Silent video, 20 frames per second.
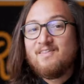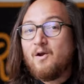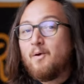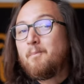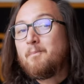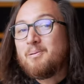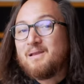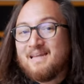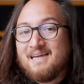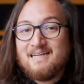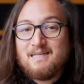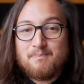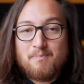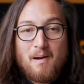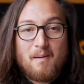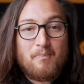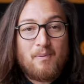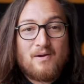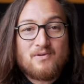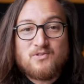They're plagued
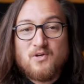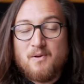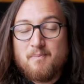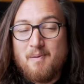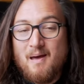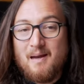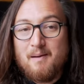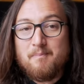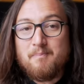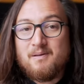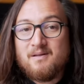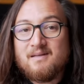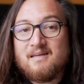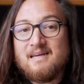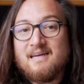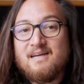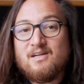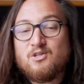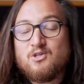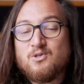by browser
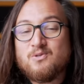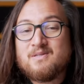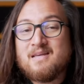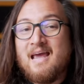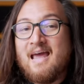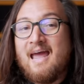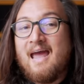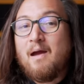compatibility issues,